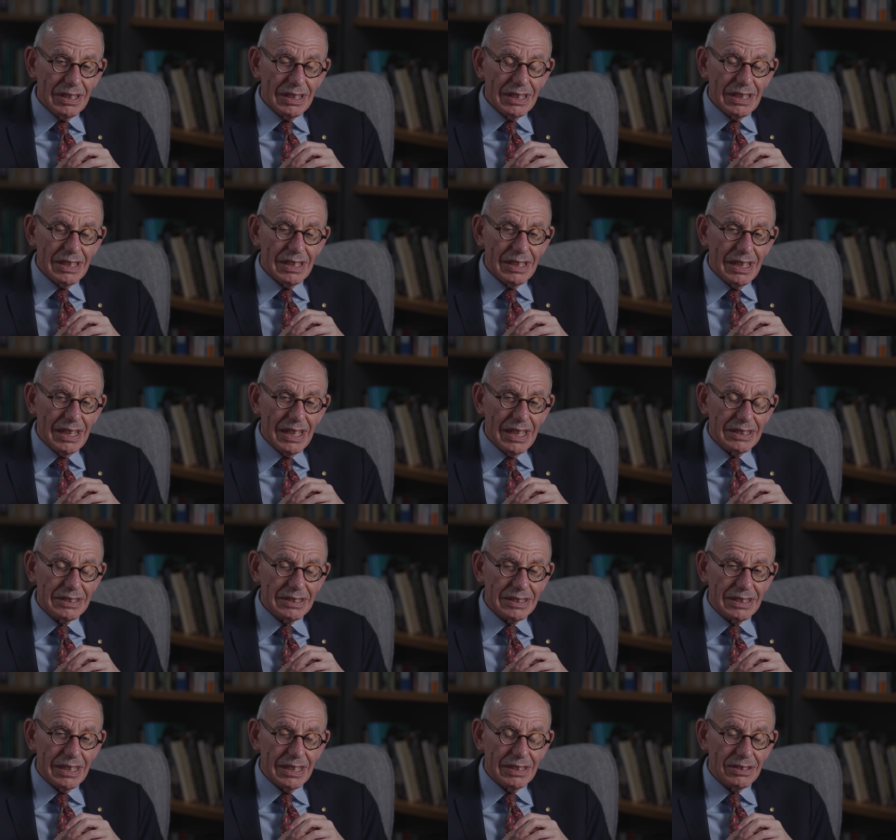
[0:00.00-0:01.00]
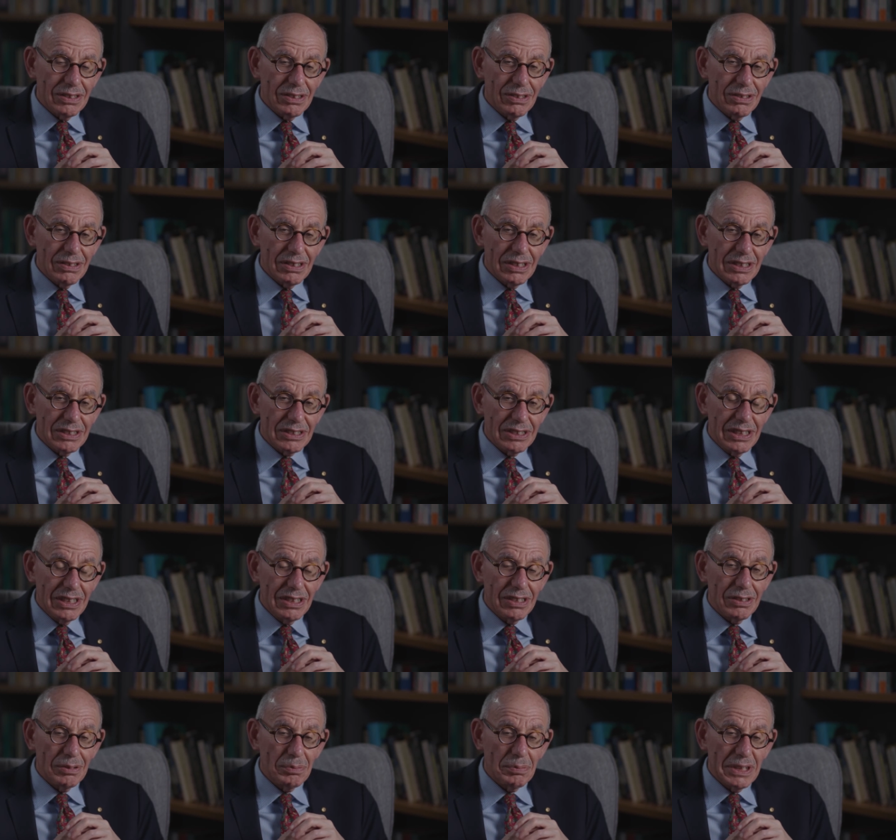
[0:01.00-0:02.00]
and I hesitate to call it a
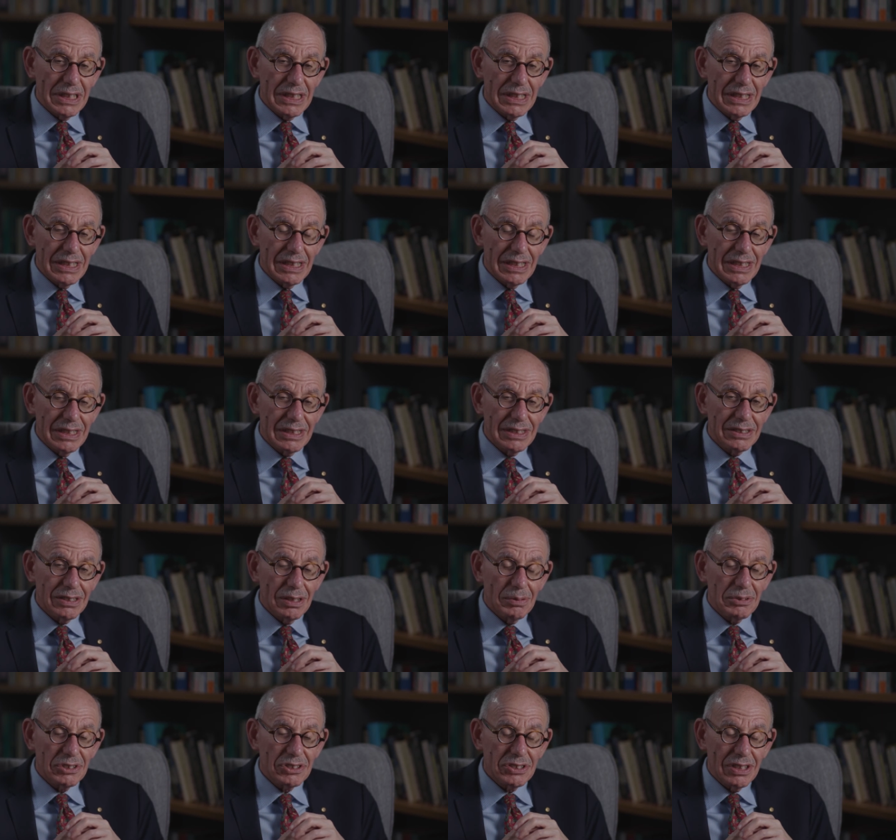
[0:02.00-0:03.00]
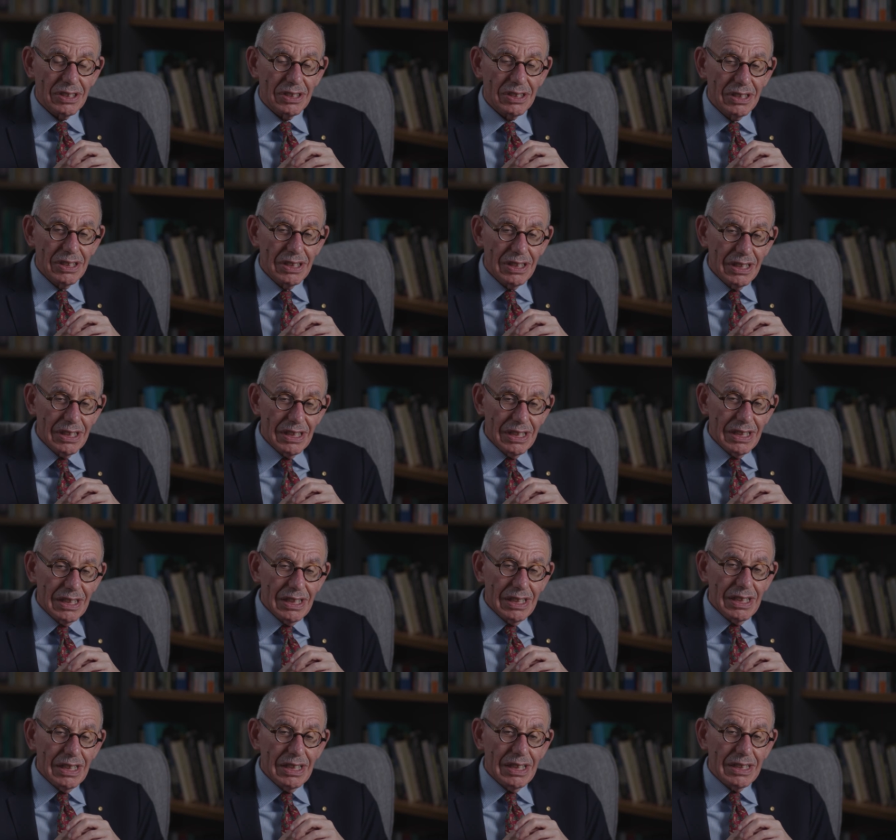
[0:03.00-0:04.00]
skill, but it's almost a
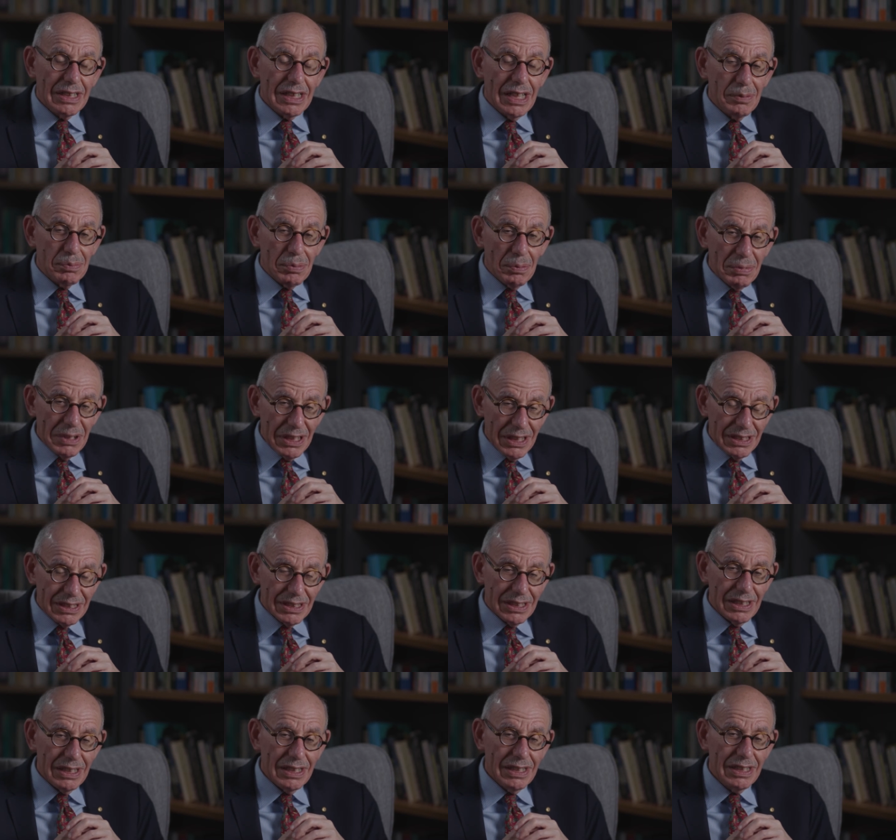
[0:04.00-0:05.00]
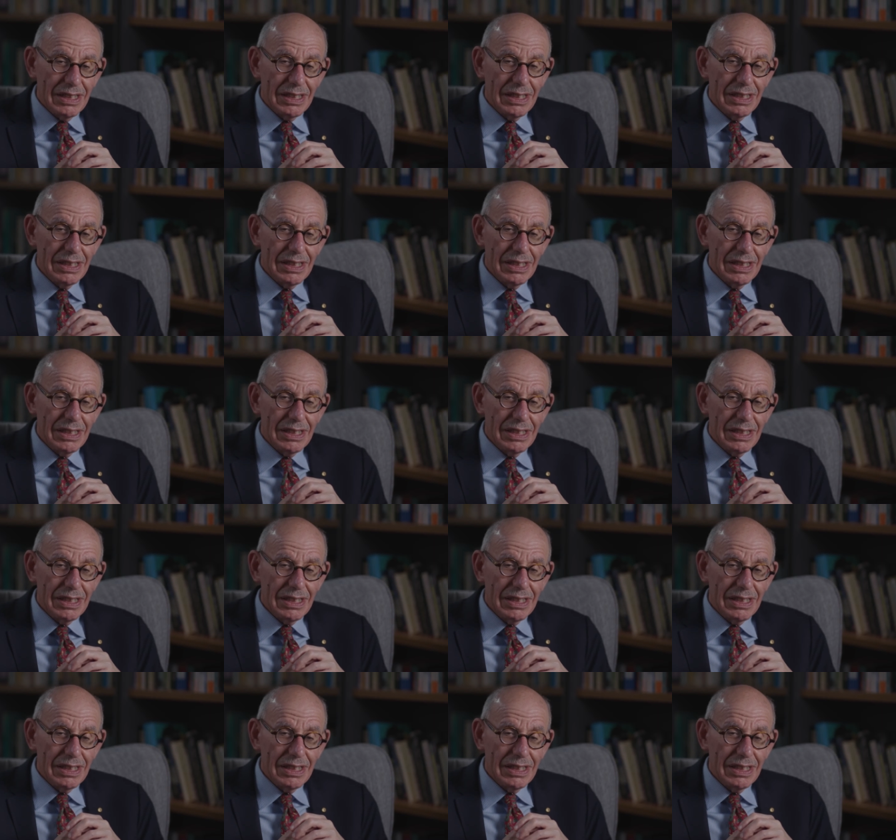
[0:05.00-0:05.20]
capability